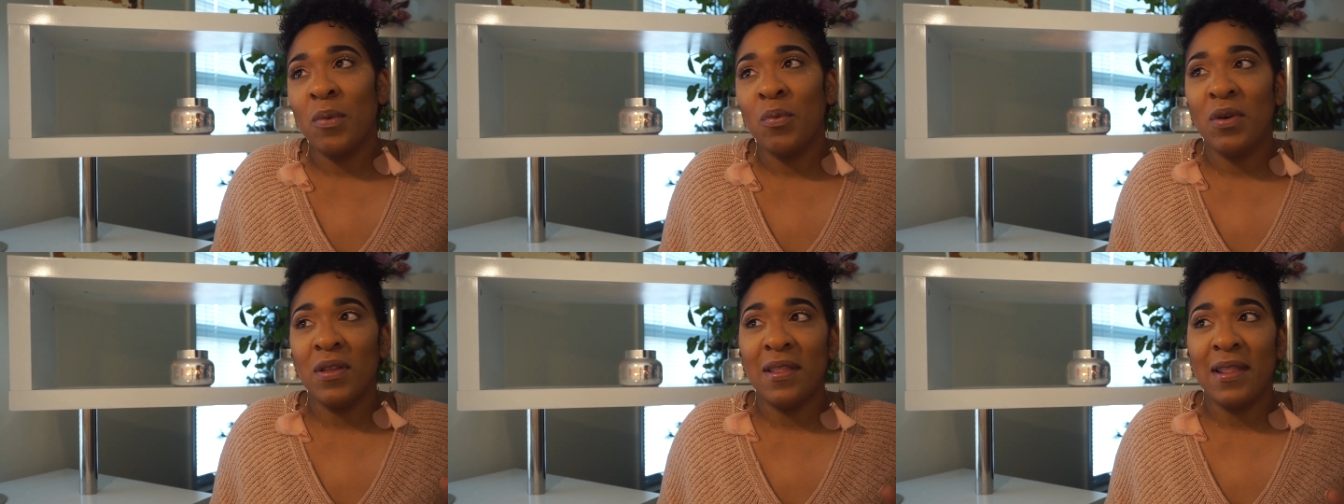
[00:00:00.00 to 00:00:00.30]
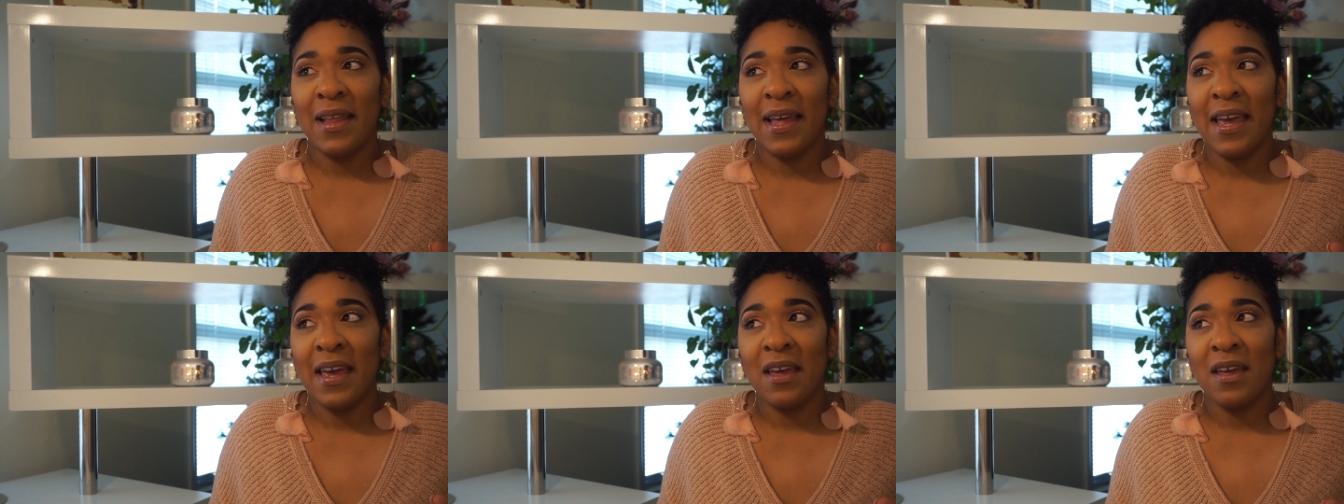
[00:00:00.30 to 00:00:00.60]
with
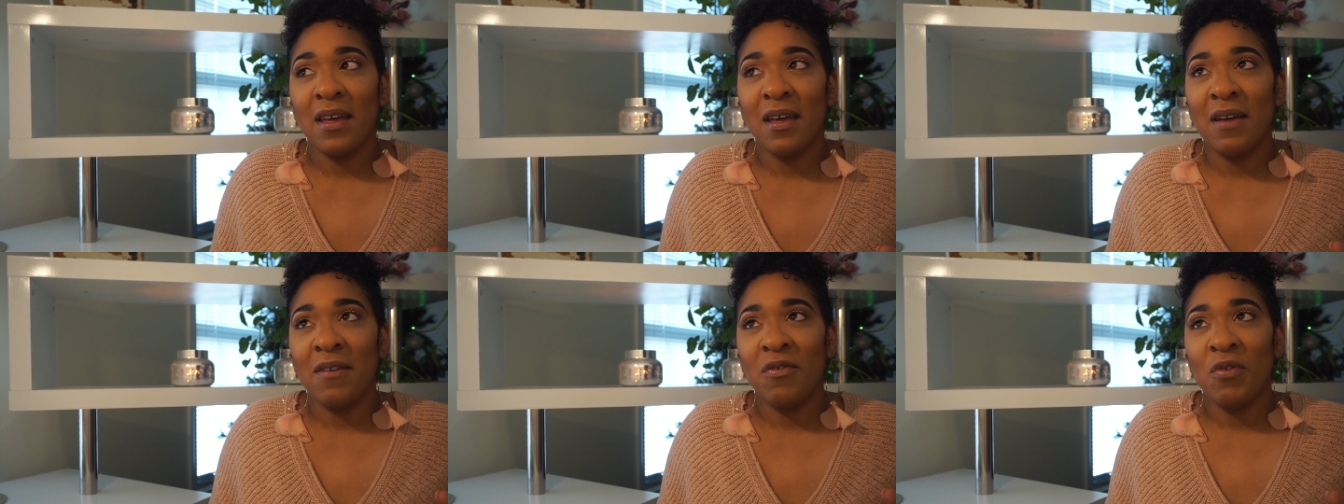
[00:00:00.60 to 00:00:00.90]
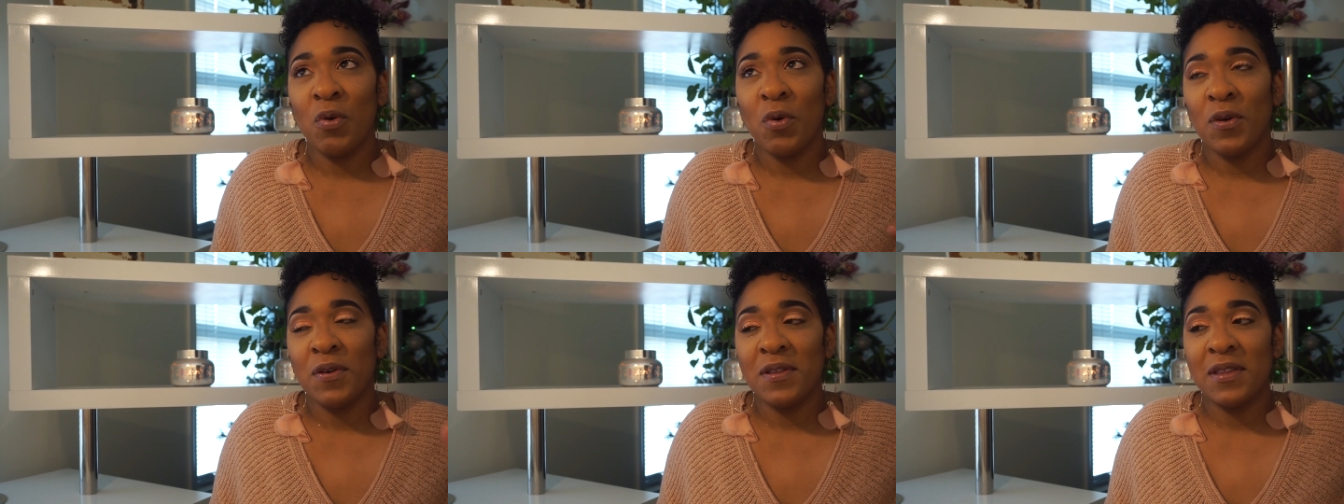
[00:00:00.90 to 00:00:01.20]
like, of
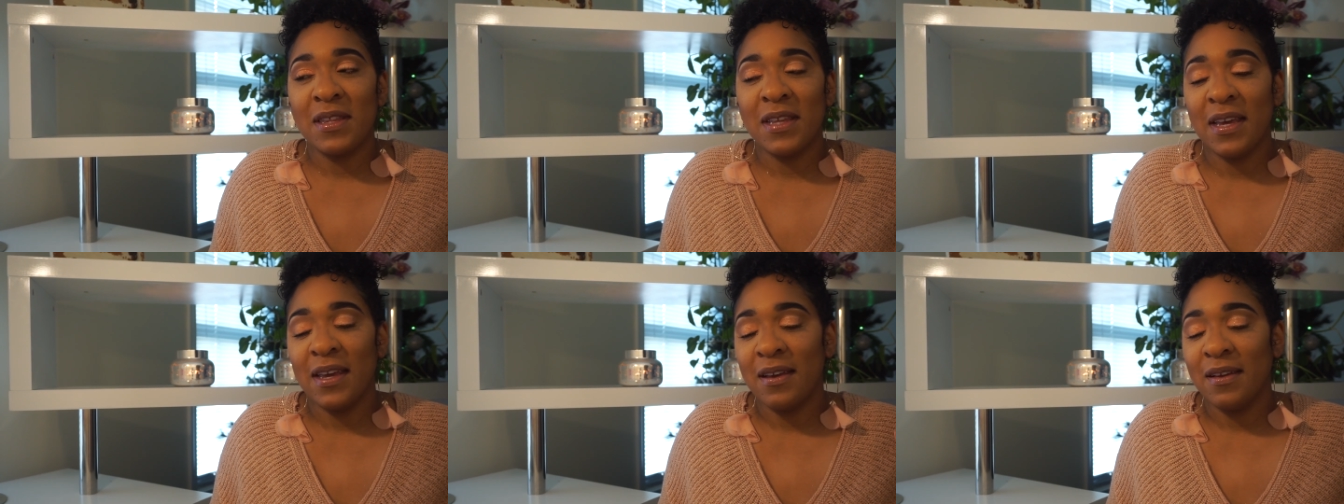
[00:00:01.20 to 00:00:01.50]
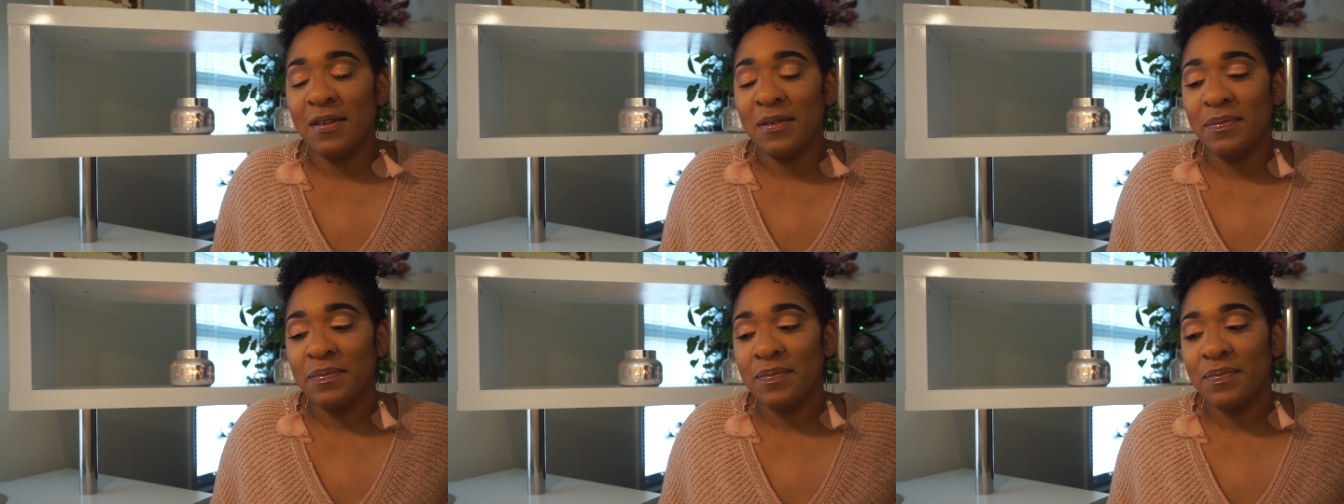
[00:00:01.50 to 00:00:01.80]
course, like,
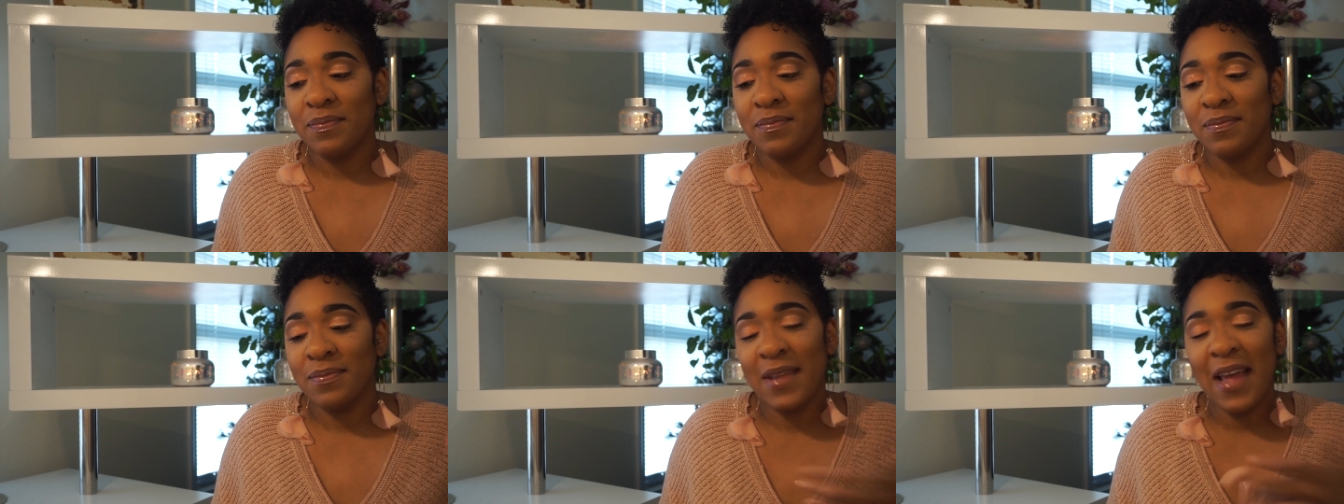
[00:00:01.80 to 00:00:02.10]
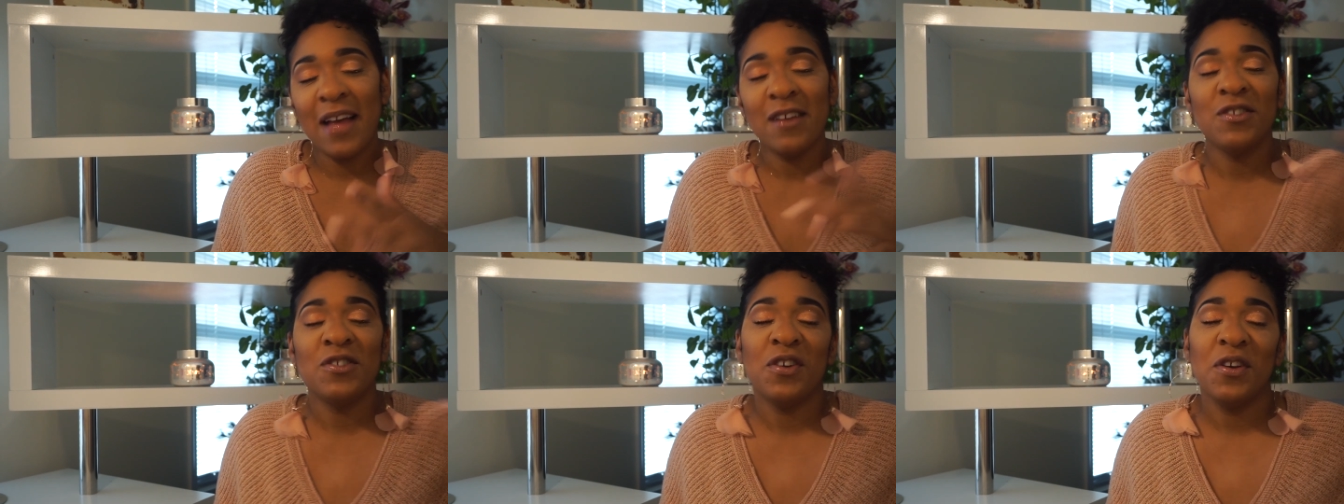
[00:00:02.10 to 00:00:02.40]

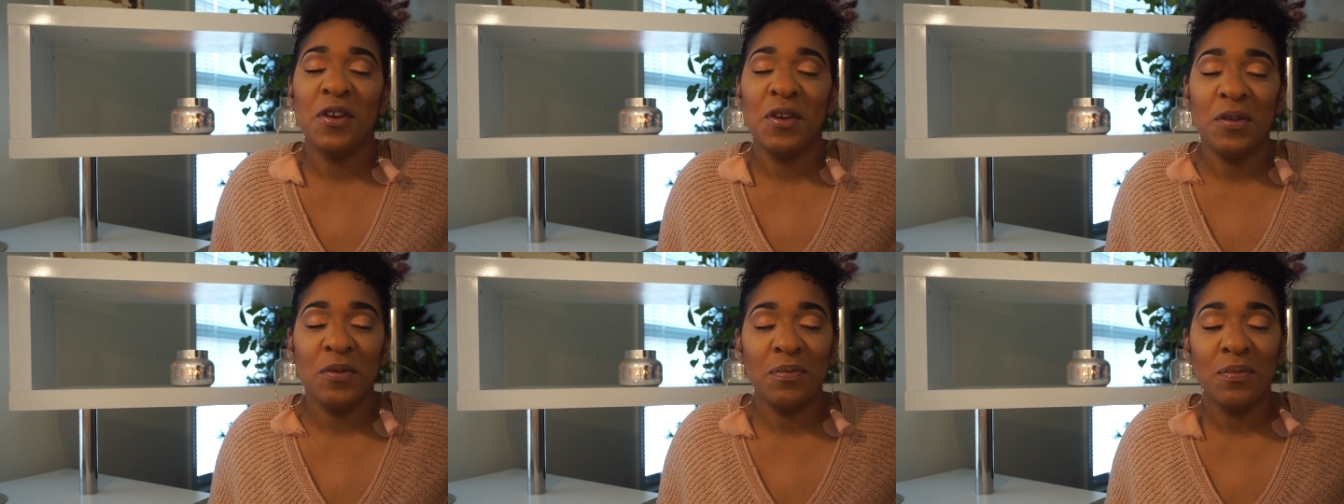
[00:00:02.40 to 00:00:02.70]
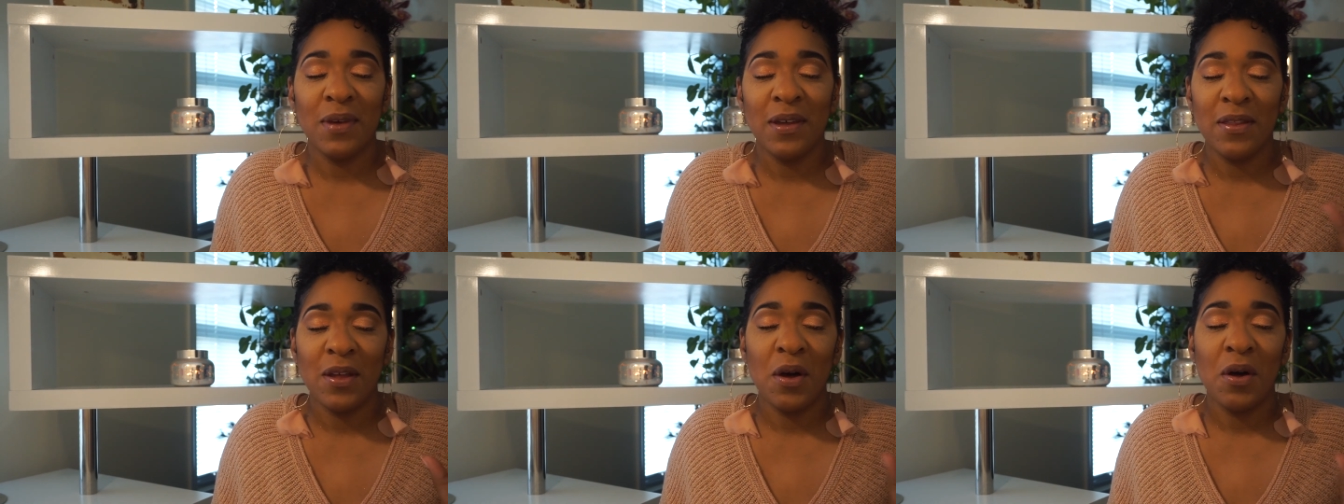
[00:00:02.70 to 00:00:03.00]
I'll show you
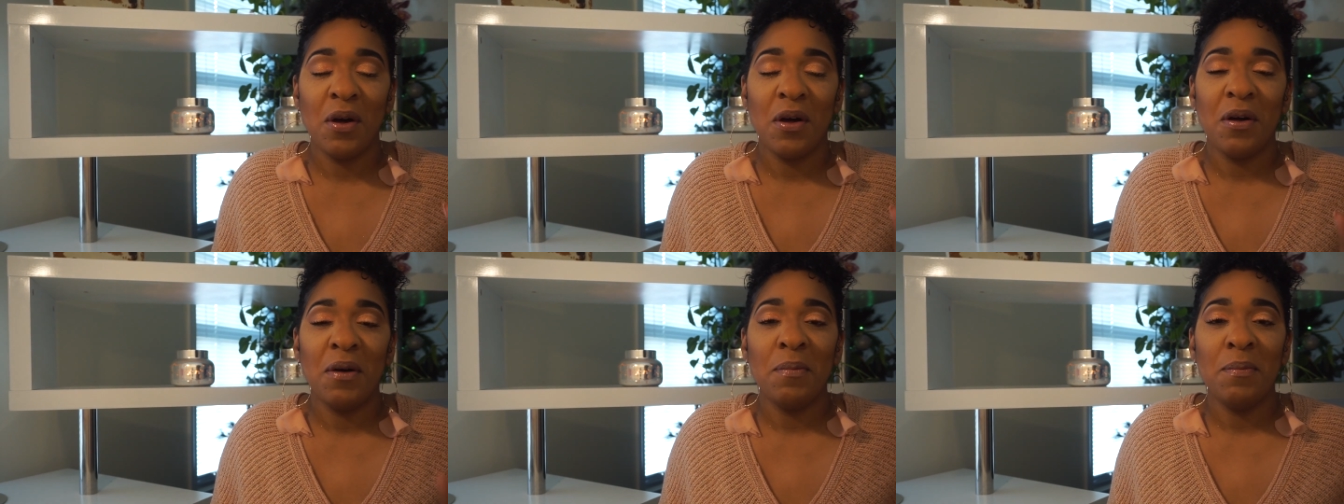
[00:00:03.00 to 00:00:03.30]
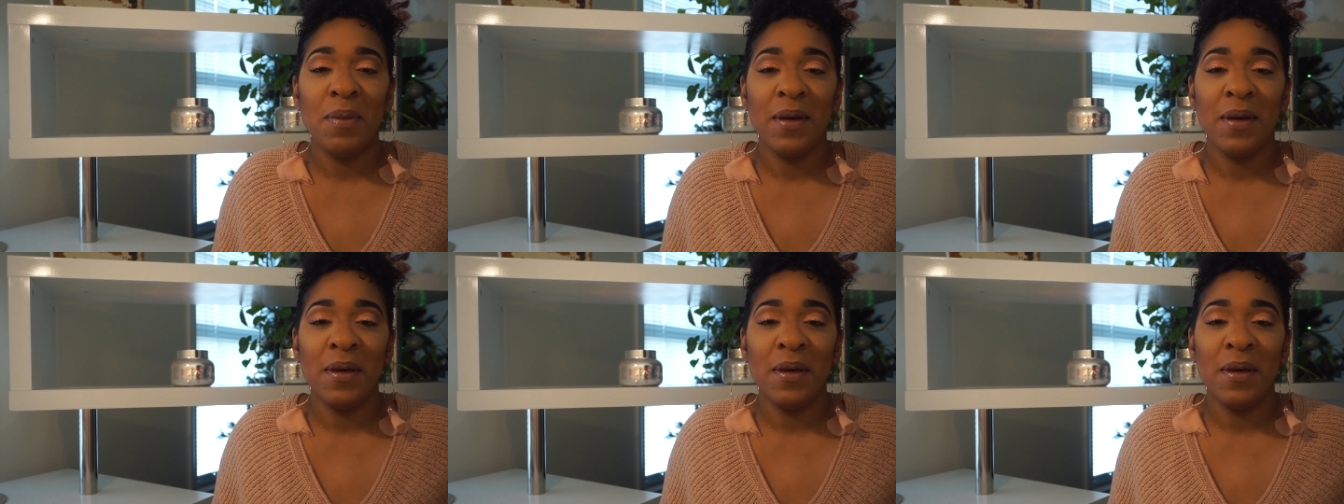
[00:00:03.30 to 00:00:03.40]
in the haul.